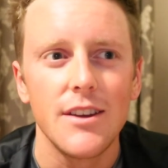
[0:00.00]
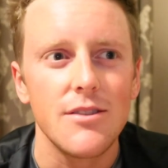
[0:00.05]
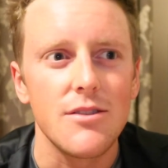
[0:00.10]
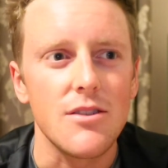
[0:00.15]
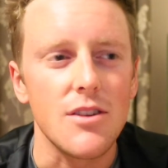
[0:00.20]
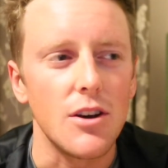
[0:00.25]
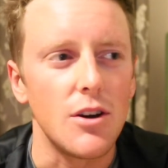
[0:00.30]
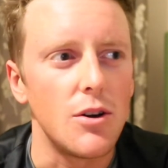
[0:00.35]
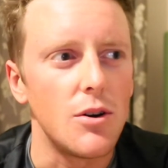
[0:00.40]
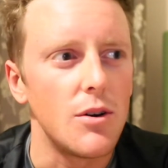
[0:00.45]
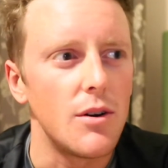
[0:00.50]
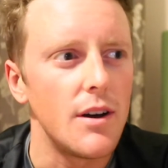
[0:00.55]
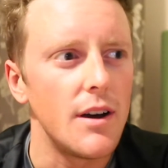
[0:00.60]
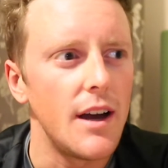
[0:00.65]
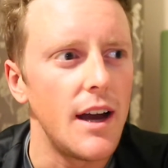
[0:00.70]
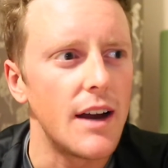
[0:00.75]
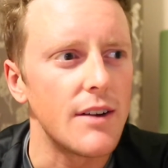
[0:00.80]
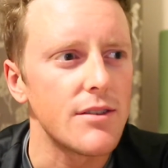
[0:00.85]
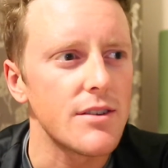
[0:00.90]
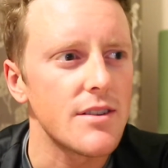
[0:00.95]
So
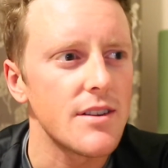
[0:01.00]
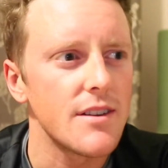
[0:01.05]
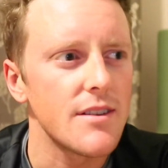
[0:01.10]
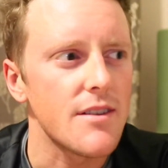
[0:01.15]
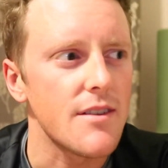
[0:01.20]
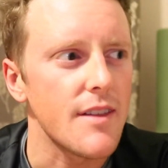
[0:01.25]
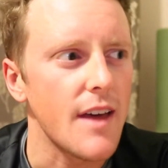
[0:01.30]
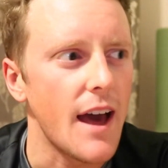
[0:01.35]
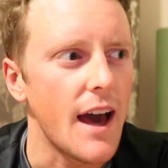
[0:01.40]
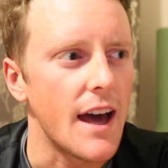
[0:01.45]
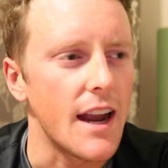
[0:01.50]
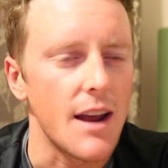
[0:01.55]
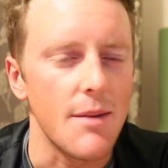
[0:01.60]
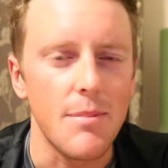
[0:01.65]
ever since that,